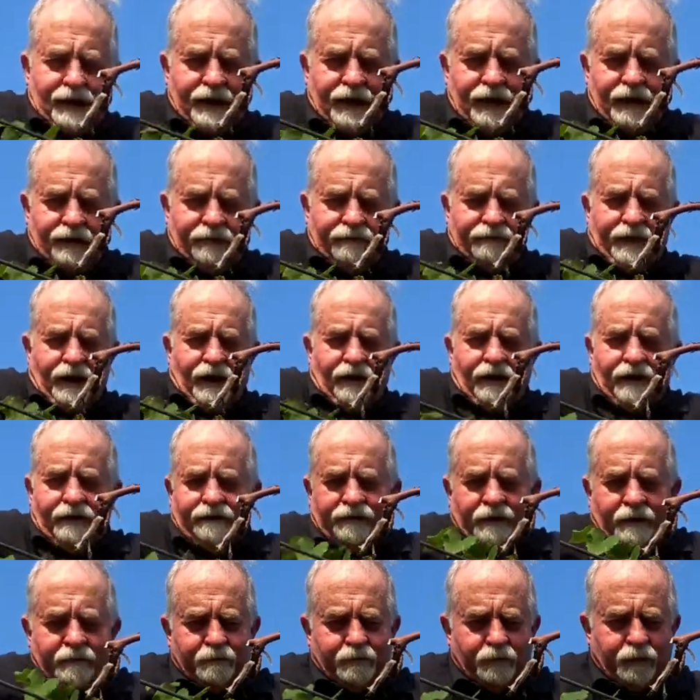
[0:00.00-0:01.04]
it'll vary
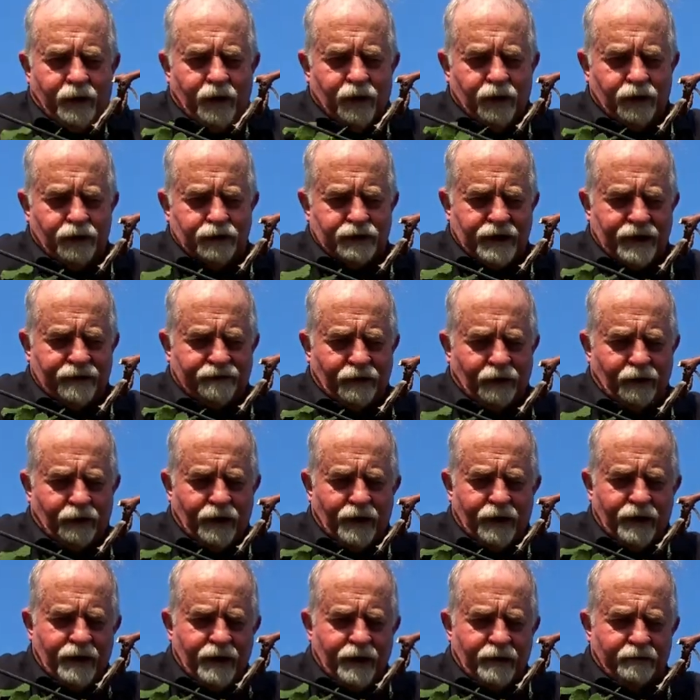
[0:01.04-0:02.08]
from who's ever
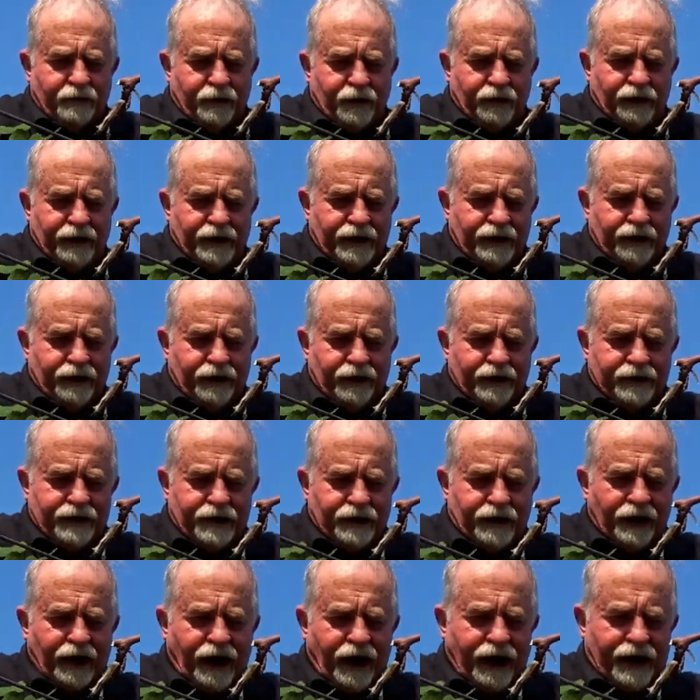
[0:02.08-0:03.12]
pruning
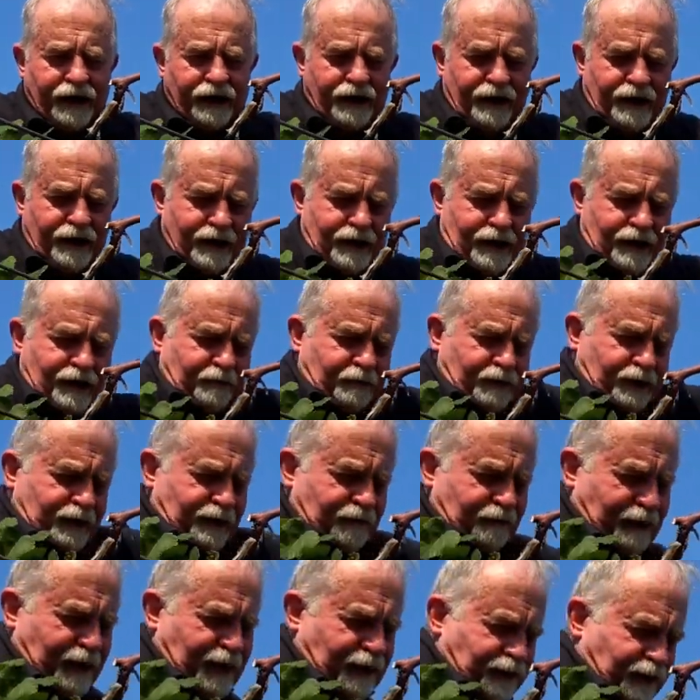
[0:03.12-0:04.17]
to not. But
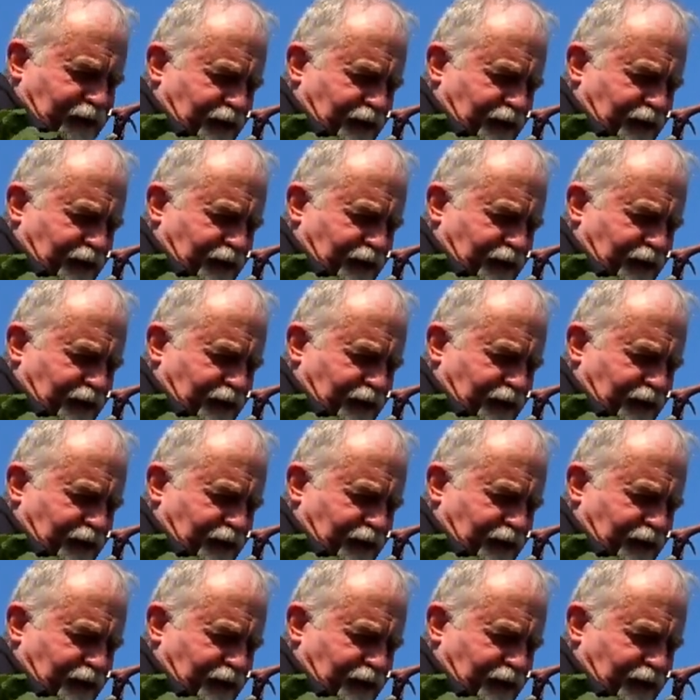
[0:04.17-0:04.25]
the main